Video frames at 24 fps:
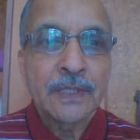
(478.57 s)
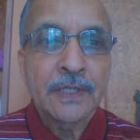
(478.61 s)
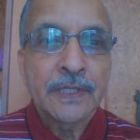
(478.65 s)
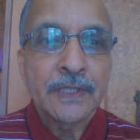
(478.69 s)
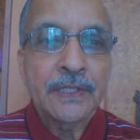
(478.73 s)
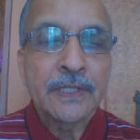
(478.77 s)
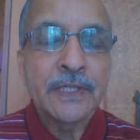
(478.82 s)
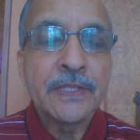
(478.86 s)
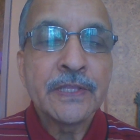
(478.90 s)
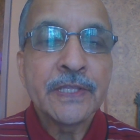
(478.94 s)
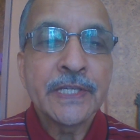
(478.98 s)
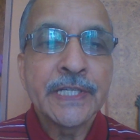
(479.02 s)

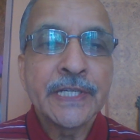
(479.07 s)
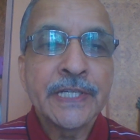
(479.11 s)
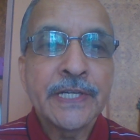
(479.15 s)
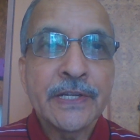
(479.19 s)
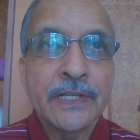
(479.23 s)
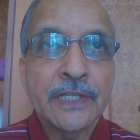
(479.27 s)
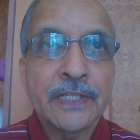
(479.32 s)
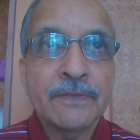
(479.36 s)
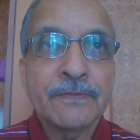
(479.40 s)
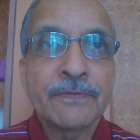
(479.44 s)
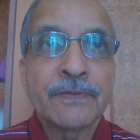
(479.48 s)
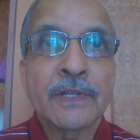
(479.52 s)
In the
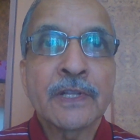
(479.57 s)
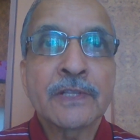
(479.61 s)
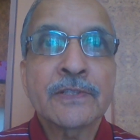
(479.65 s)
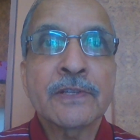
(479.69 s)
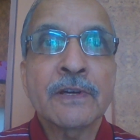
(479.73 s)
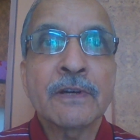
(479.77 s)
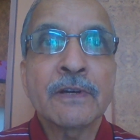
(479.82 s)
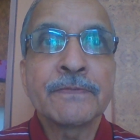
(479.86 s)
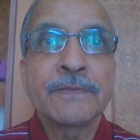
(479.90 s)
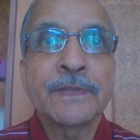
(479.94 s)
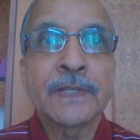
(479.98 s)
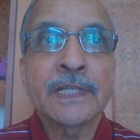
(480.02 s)
Indian
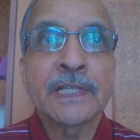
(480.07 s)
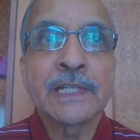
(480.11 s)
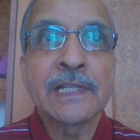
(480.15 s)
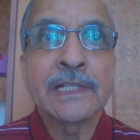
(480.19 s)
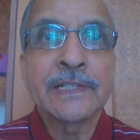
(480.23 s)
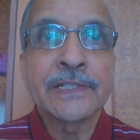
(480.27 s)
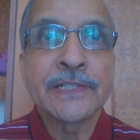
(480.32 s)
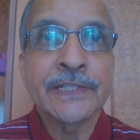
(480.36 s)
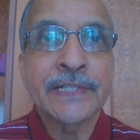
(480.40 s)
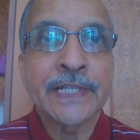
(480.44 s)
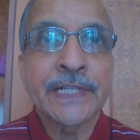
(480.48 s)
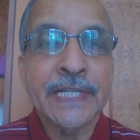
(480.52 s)

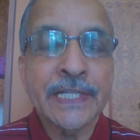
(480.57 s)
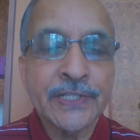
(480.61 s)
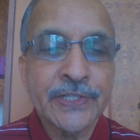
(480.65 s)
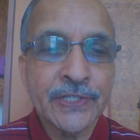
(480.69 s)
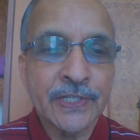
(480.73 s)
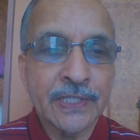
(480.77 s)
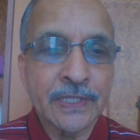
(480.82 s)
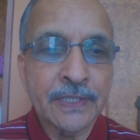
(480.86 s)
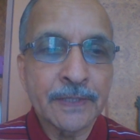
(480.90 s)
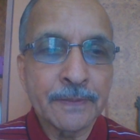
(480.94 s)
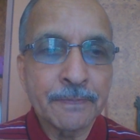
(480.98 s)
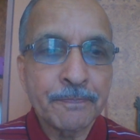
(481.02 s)
philosophical
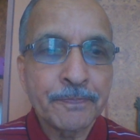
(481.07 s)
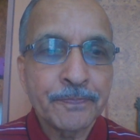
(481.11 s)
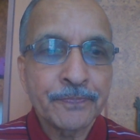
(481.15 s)
tradition,